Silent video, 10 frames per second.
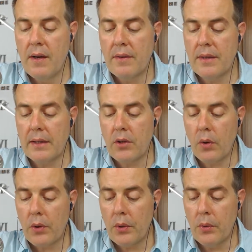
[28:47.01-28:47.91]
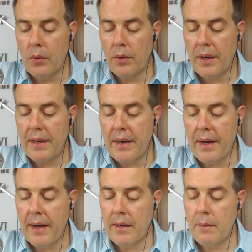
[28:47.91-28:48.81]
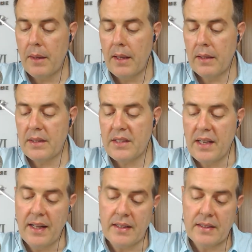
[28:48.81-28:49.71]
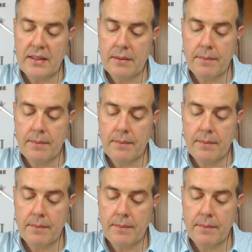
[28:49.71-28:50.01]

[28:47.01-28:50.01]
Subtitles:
that occur in animal cells.